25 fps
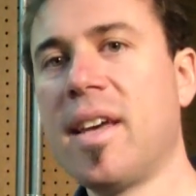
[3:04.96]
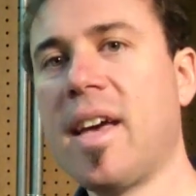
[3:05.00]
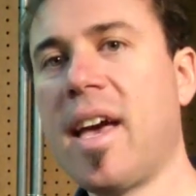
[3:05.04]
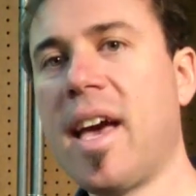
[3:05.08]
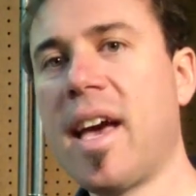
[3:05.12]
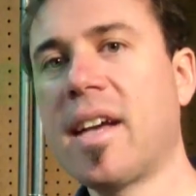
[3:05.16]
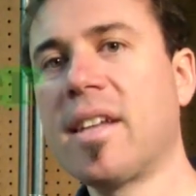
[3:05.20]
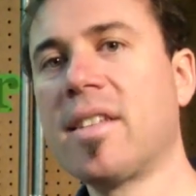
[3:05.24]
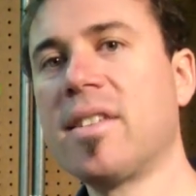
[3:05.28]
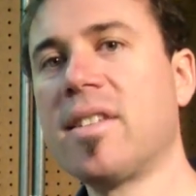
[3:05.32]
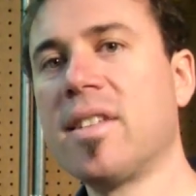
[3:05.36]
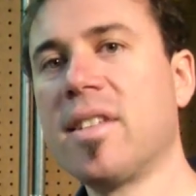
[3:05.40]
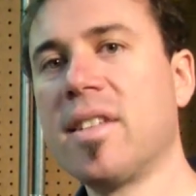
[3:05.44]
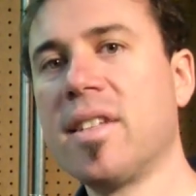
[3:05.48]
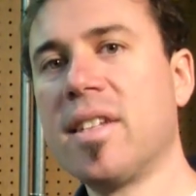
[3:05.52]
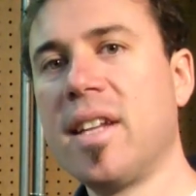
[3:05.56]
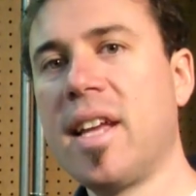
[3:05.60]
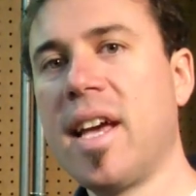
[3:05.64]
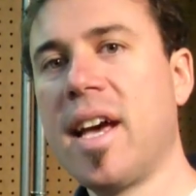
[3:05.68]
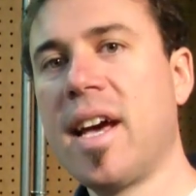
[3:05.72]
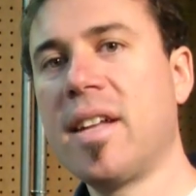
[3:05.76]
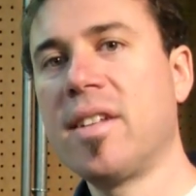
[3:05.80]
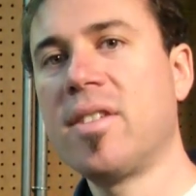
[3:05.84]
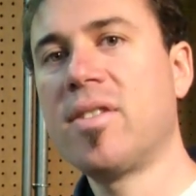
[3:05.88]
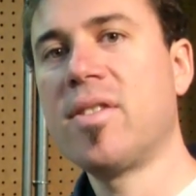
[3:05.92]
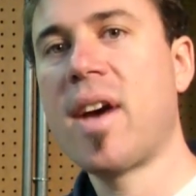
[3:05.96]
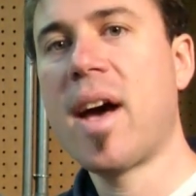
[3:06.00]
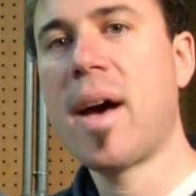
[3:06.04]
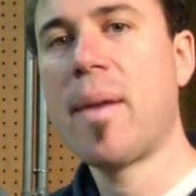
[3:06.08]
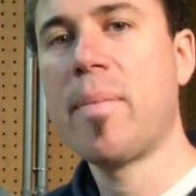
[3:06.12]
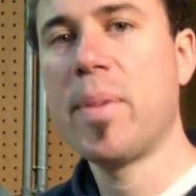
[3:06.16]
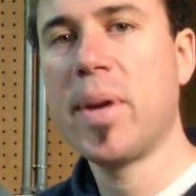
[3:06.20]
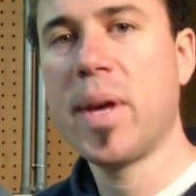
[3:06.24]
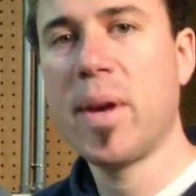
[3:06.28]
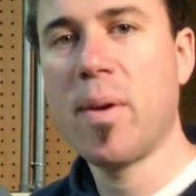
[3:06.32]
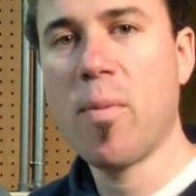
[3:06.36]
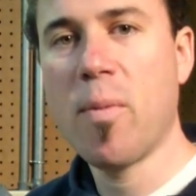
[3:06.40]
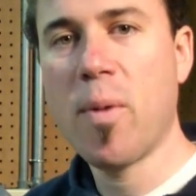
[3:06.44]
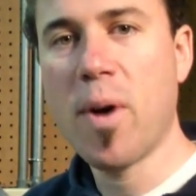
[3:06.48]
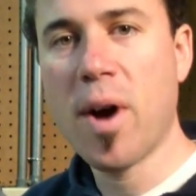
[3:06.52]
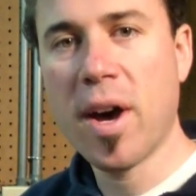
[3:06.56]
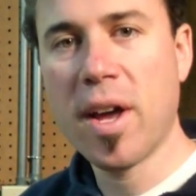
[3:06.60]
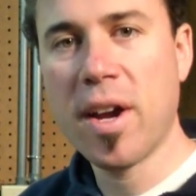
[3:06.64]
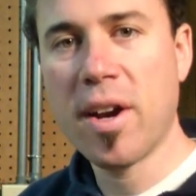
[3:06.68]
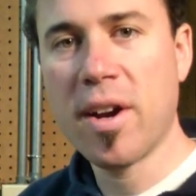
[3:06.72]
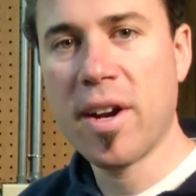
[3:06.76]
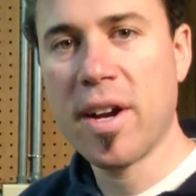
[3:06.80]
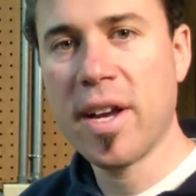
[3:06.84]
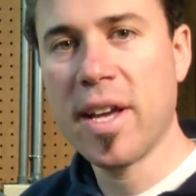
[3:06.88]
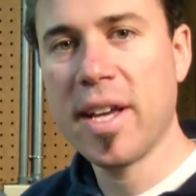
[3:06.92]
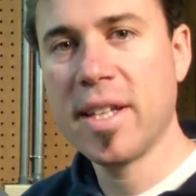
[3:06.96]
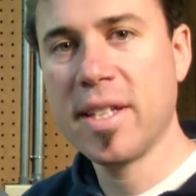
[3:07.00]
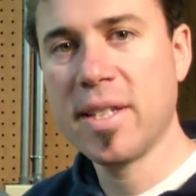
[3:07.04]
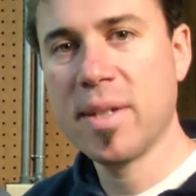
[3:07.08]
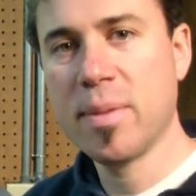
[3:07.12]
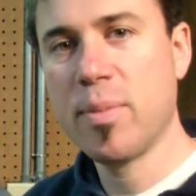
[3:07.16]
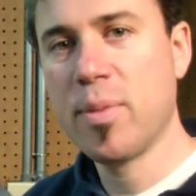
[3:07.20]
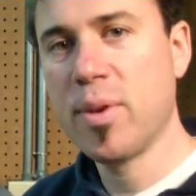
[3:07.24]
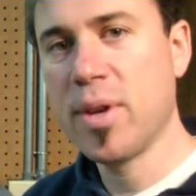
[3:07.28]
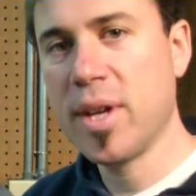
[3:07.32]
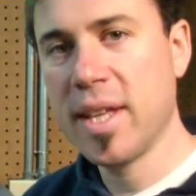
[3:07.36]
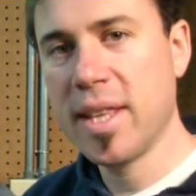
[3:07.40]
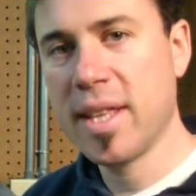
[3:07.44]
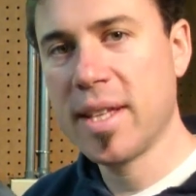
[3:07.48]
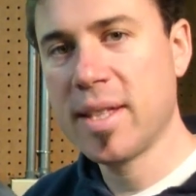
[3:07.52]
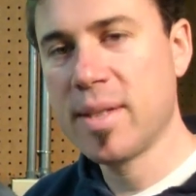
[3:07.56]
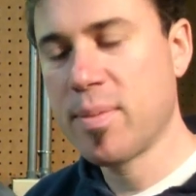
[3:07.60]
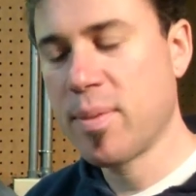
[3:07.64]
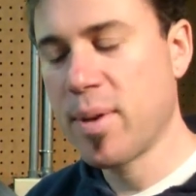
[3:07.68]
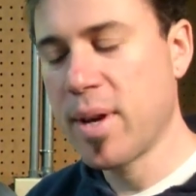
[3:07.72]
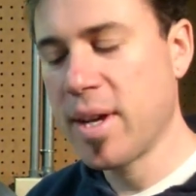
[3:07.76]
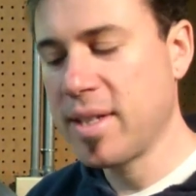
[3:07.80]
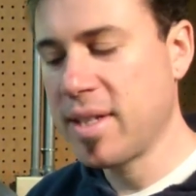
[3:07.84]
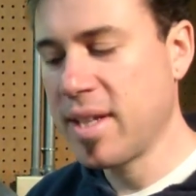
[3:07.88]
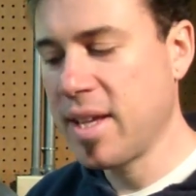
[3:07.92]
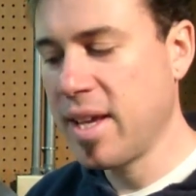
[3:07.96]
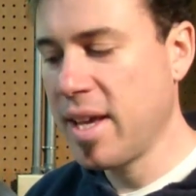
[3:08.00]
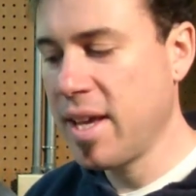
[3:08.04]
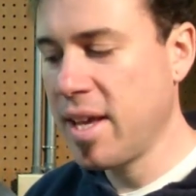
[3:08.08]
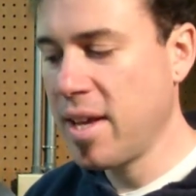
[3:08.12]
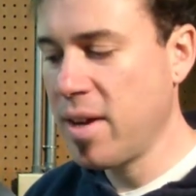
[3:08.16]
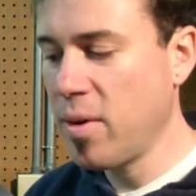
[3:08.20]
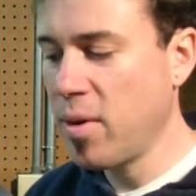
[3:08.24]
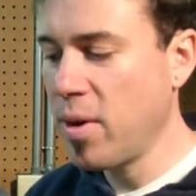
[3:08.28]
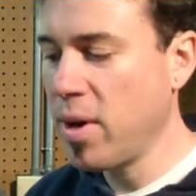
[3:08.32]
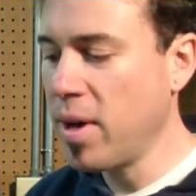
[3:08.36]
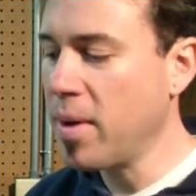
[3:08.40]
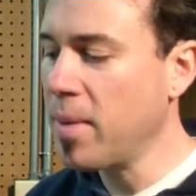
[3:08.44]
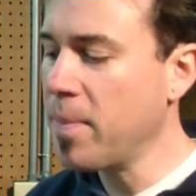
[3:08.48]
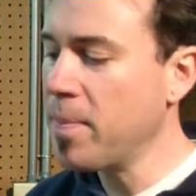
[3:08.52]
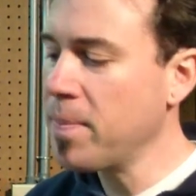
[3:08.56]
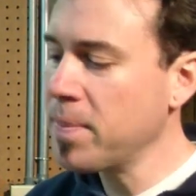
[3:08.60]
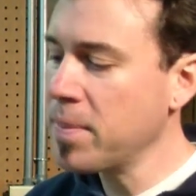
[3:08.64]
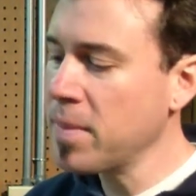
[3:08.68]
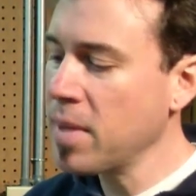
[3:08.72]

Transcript: excellent at trapping water and debris that's present in oil.